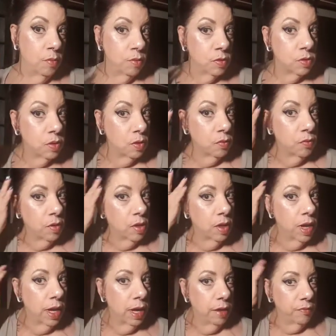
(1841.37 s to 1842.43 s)
So
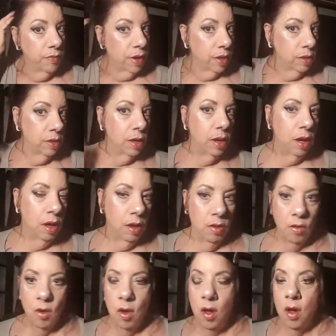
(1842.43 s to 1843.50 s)
glad I finally
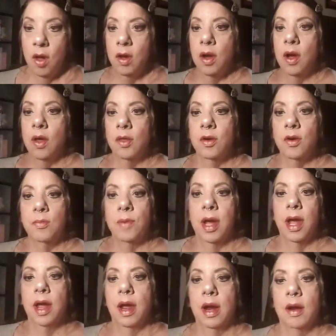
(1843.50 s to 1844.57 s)
colored my
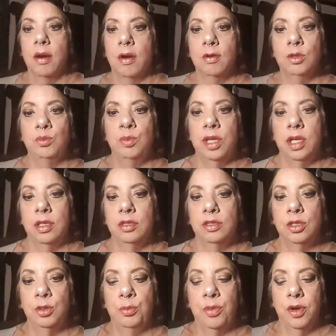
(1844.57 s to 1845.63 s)
hair. I was being
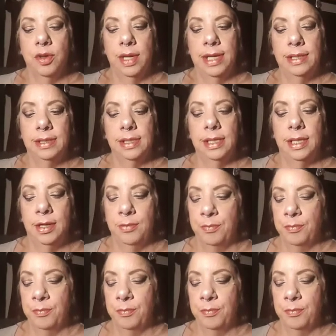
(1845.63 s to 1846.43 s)
super lazy.